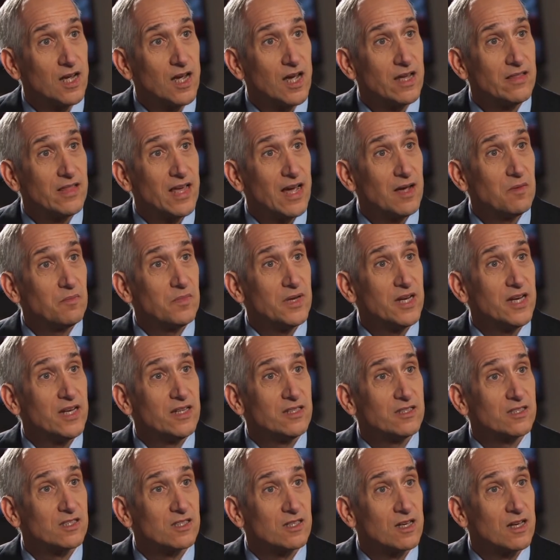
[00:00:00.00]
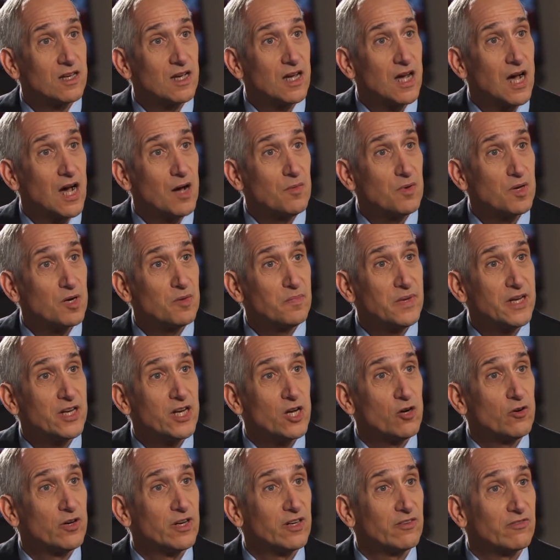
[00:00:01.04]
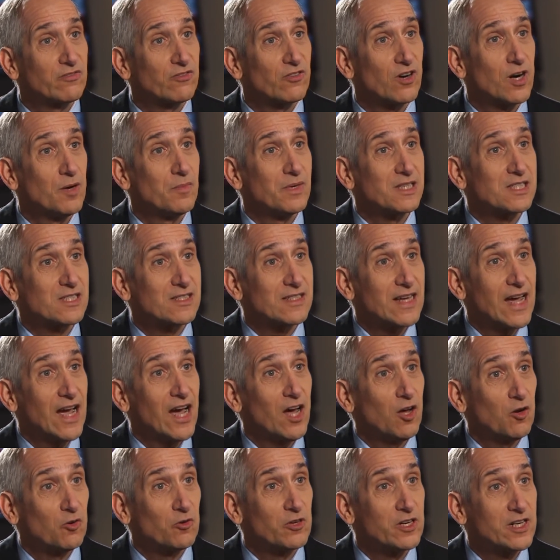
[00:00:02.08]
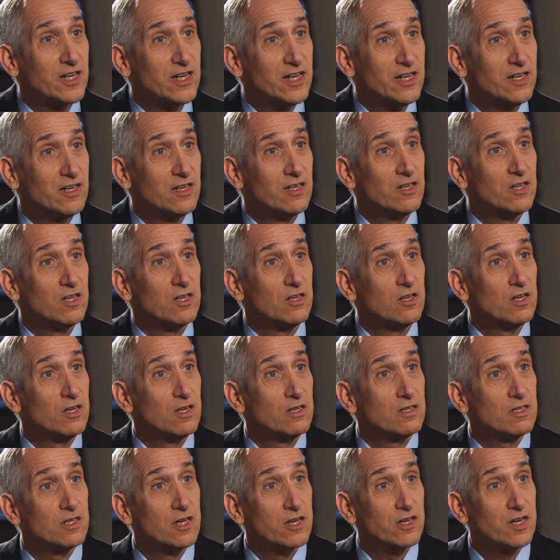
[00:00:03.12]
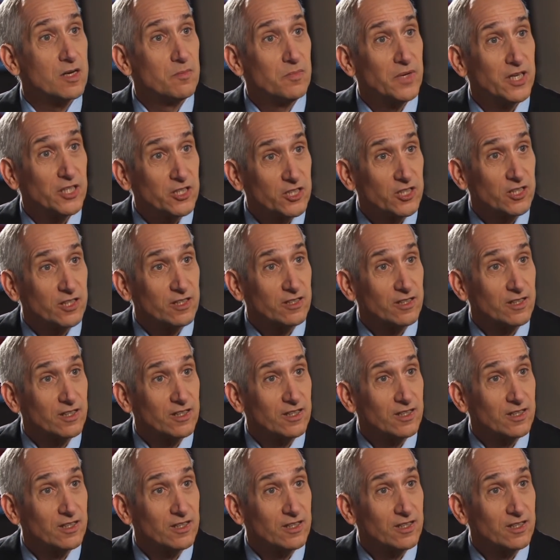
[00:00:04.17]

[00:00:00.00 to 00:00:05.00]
And that means I'm going to be going from a salary to commission.